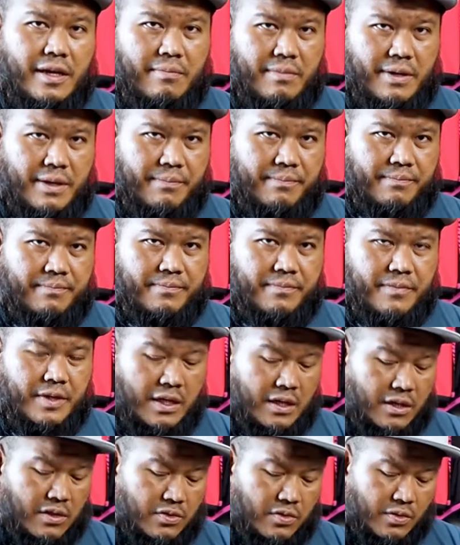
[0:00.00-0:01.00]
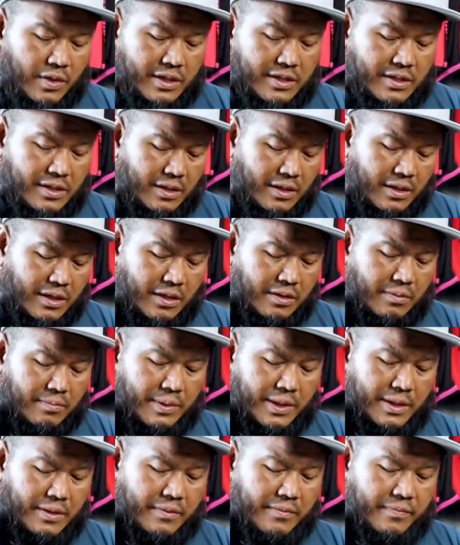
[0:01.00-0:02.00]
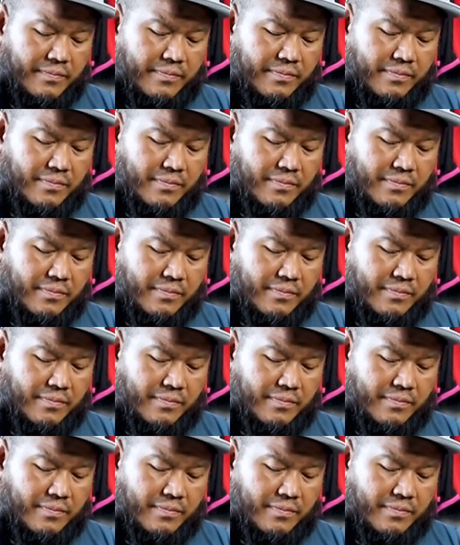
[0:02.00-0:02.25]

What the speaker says: mm. So it's a little bit